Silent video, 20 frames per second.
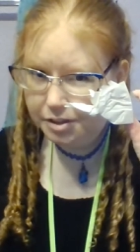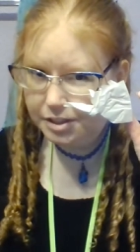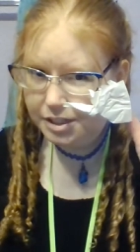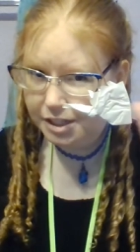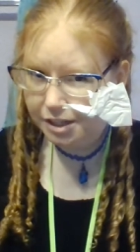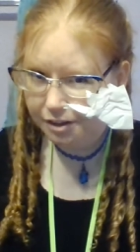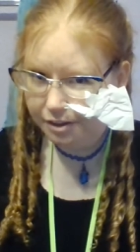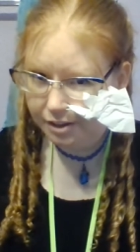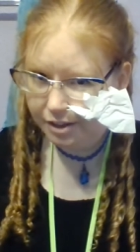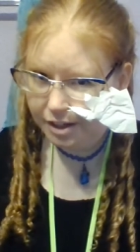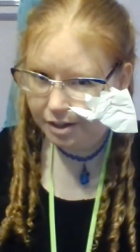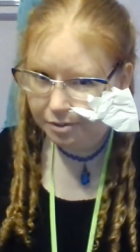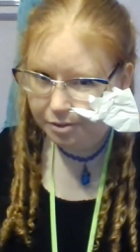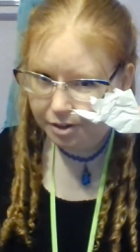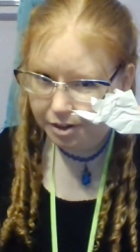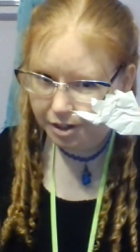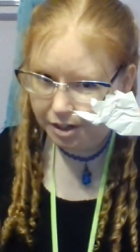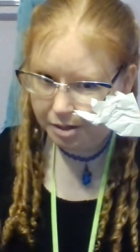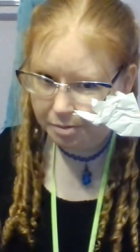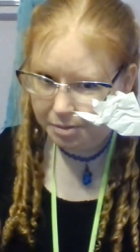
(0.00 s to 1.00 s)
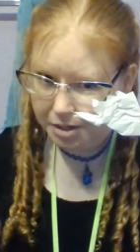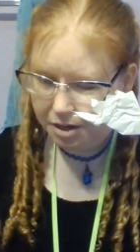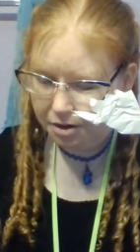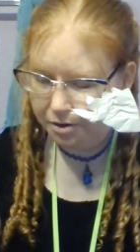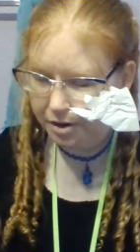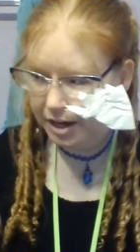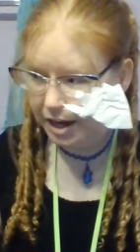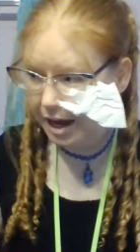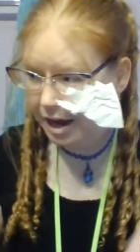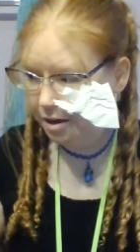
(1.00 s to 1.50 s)
till they were going to be
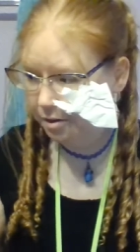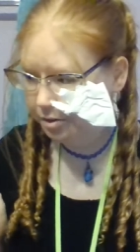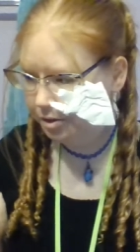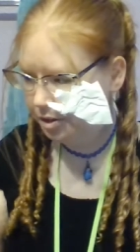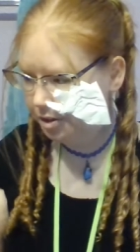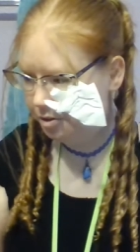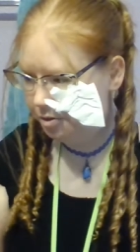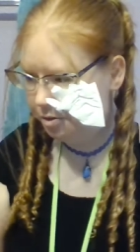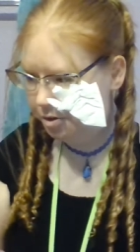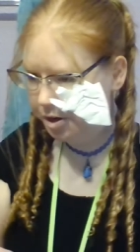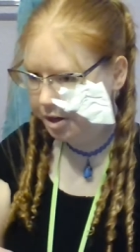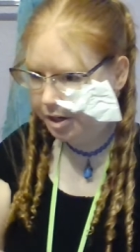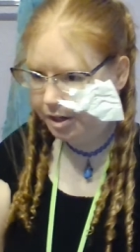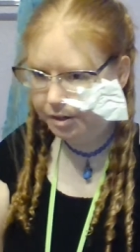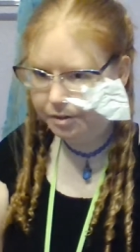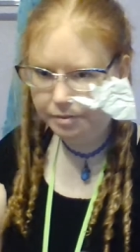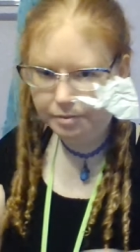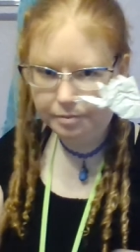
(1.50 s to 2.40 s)
going out the door.